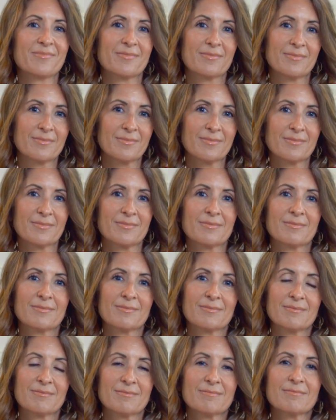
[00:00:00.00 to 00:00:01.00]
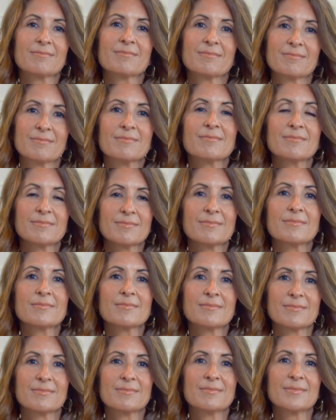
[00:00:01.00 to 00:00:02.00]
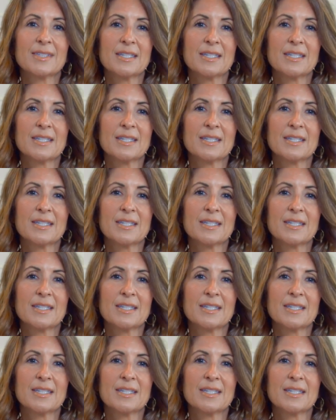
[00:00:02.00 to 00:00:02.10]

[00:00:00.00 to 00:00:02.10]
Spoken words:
[no speech]